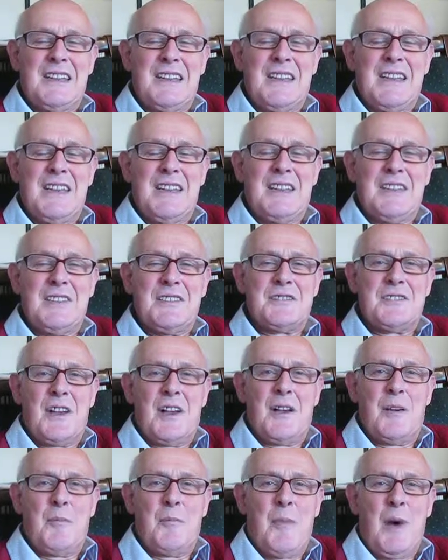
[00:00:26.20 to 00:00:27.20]
is
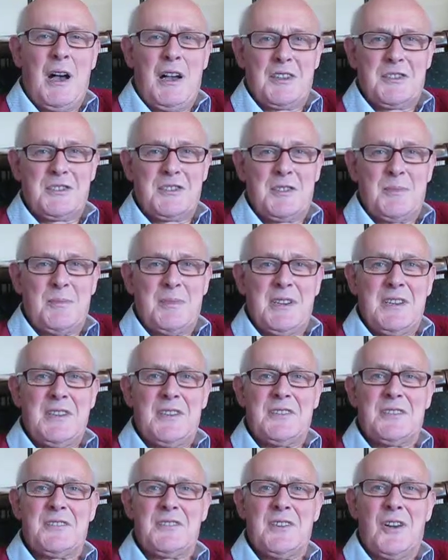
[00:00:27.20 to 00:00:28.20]
a
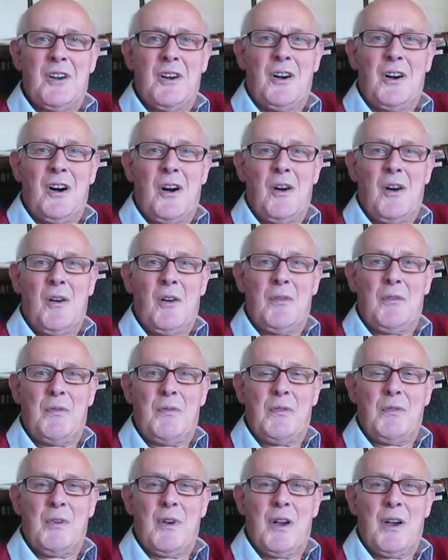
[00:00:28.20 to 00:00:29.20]
masterpiece
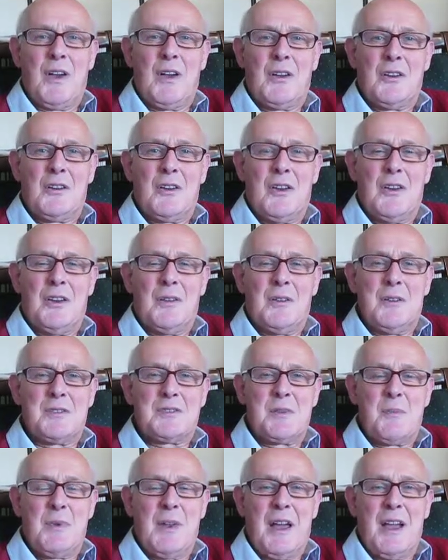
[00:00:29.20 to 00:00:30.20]
of
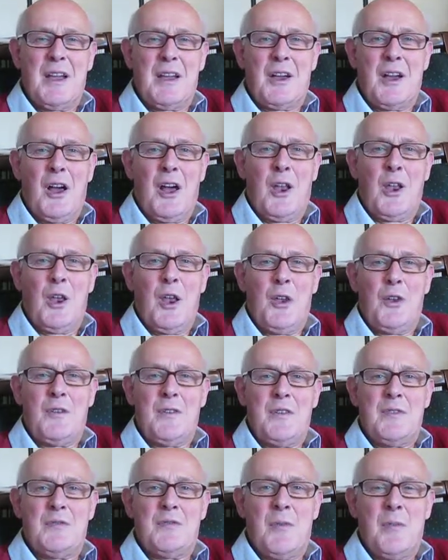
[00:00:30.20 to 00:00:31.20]
supplying a lot of
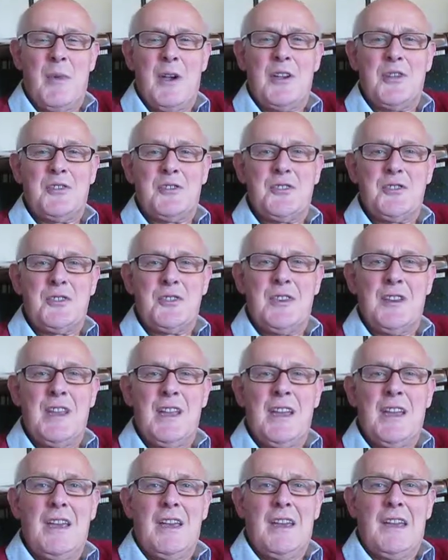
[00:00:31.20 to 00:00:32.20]
information
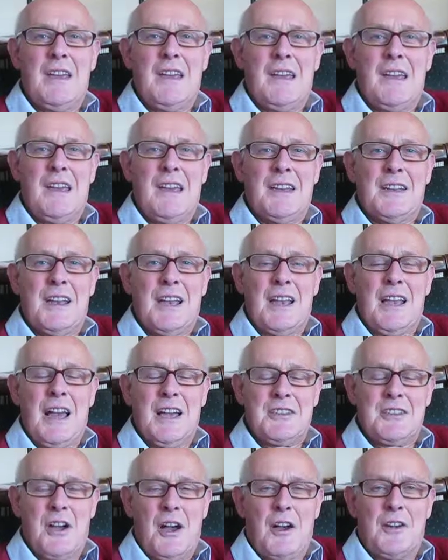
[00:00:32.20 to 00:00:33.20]
in a
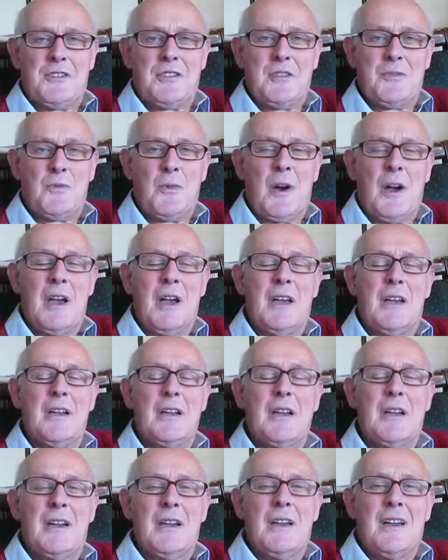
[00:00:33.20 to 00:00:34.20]
light-hearted way,
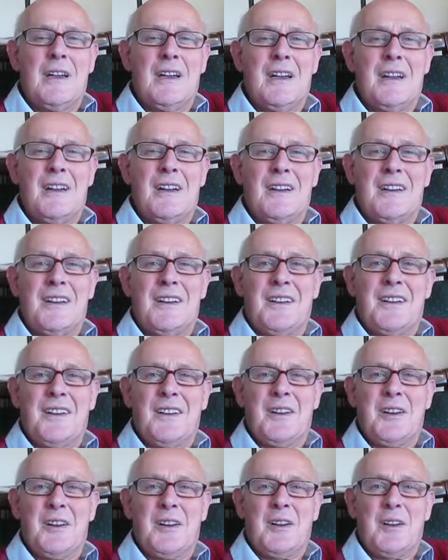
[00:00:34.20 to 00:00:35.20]

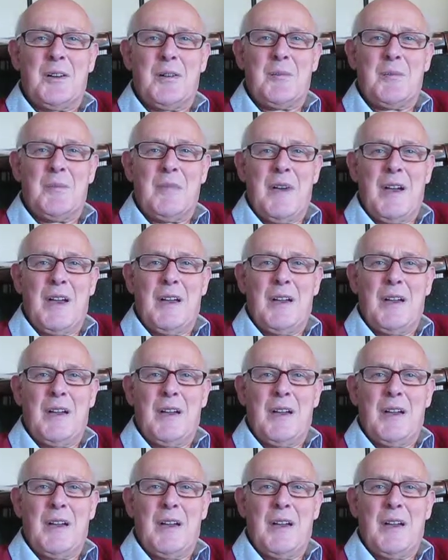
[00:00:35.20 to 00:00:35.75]
and